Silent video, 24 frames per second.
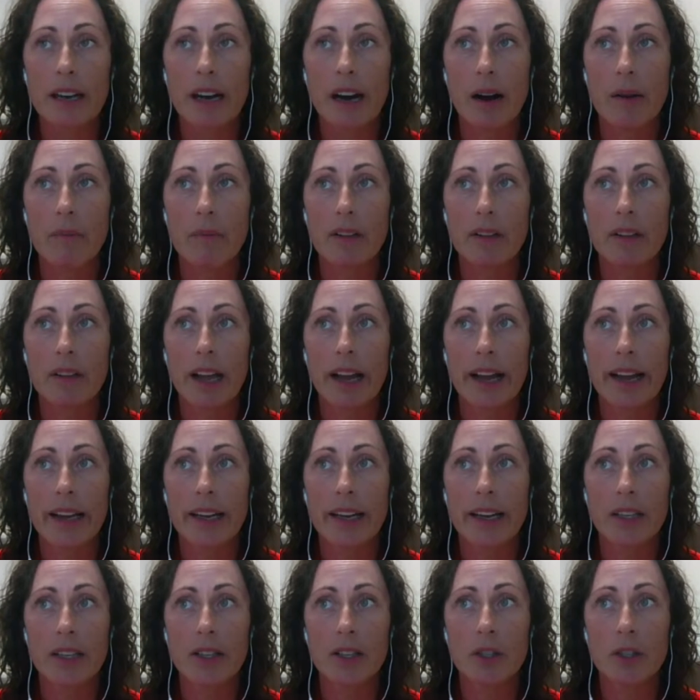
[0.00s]

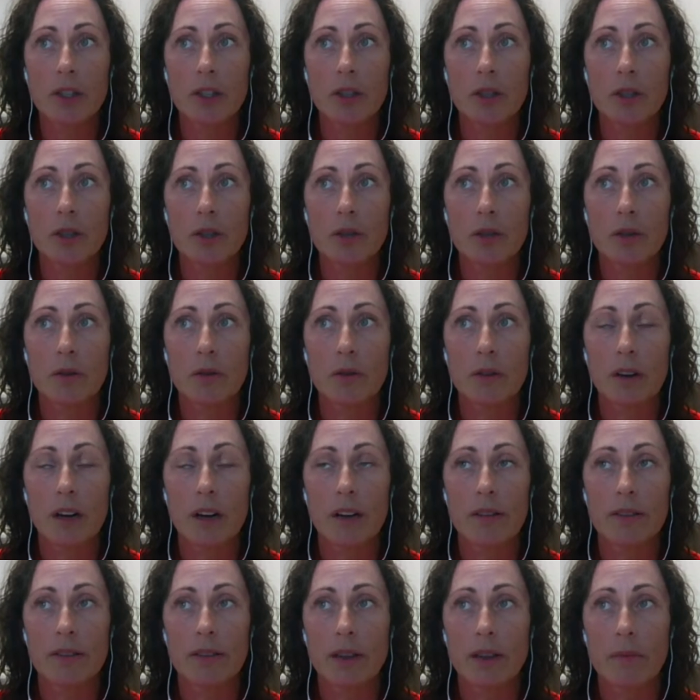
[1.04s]
likened to
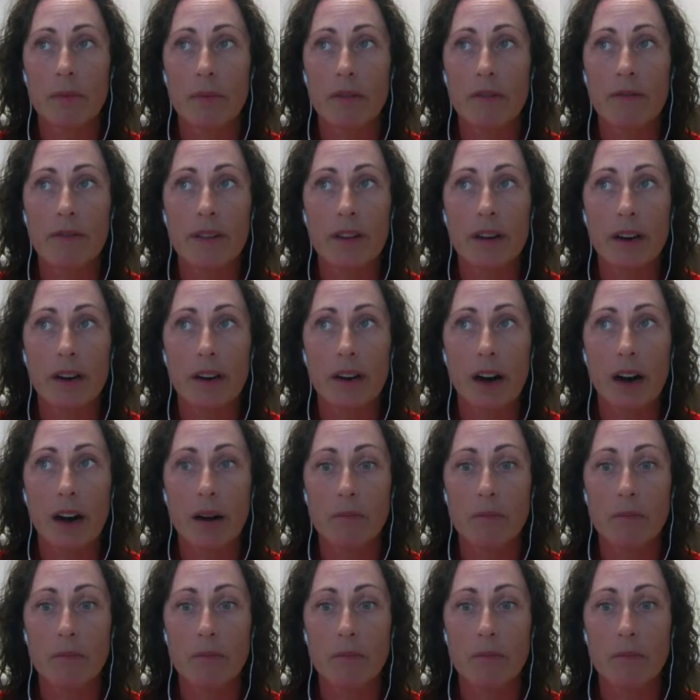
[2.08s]
some of the